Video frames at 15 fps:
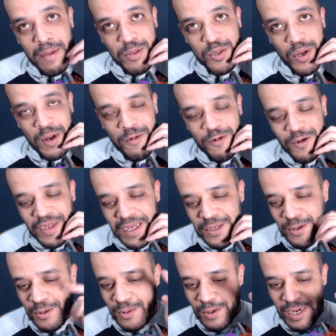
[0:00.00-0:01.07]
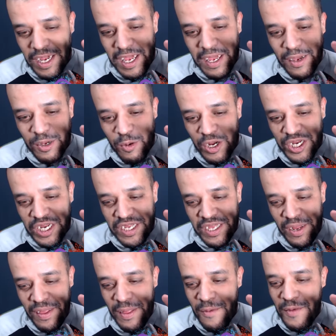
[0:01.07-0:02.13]
I'm sorry for that. So keep watching
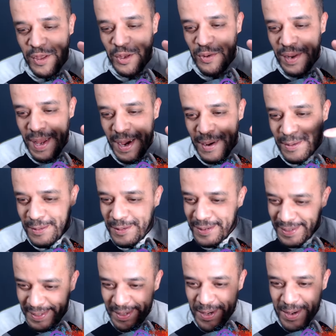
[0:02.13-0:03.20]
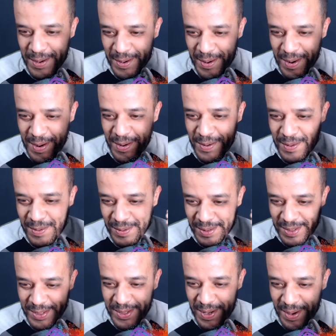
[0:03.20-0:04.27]
the video now. Go,
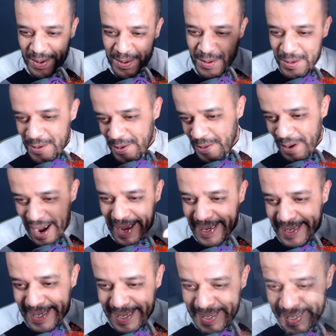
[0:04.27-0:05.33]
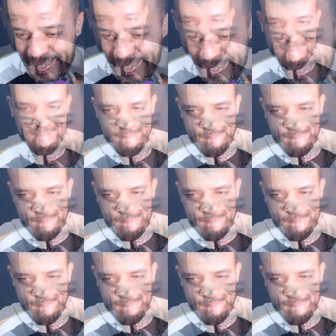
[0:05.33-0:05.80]
so watch.